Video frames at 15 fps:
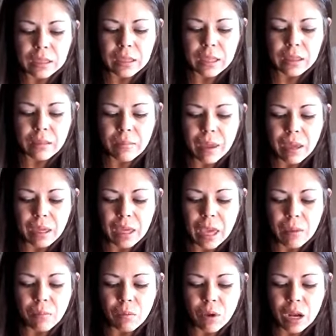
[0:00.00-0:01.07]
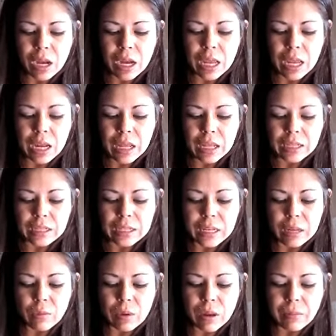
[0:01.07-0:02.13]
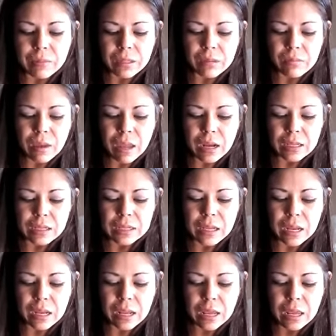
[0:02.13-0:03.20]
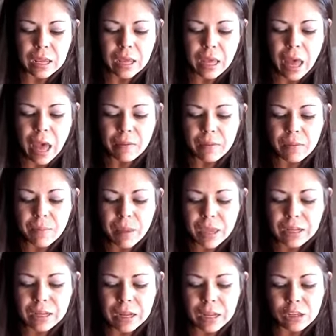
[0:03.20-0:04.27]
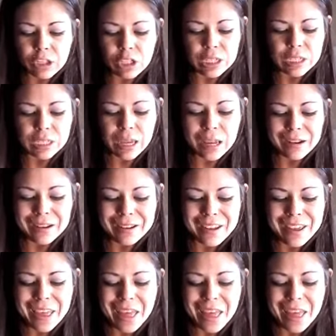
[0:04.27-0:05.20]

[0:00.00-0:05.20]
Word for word: Then the man came running in, and Cindy went up to the man and said, Have a band aid, she said.